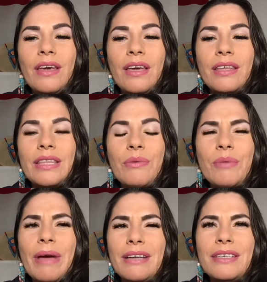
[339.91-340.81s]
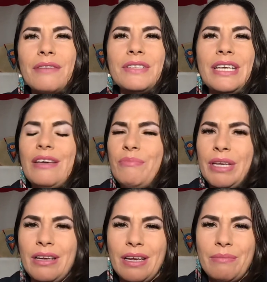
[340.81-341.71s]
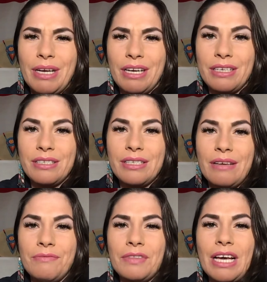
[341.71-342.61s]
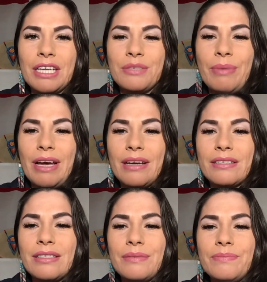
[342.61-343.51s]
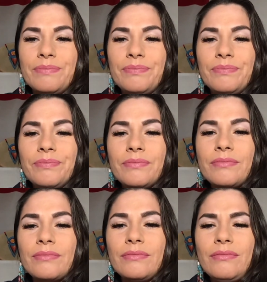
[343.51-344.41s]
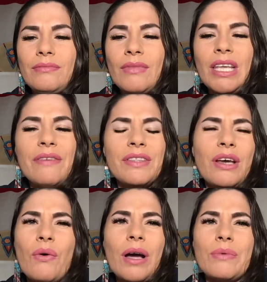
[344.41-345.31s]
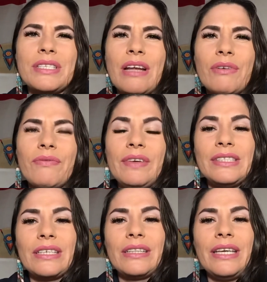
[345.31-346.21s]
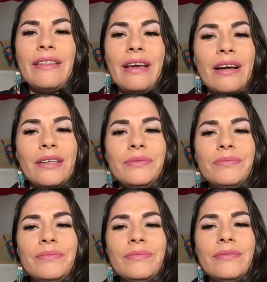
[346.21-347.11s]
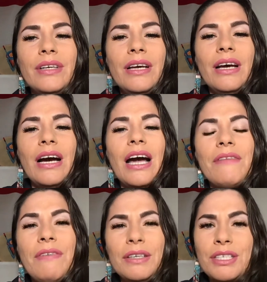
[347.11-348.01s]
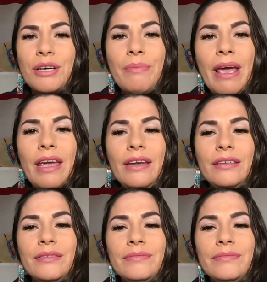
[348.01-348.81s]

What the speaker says: They were bad enough to give me nightmares and flashbacks. Even though I was never physically there, I felt her pain.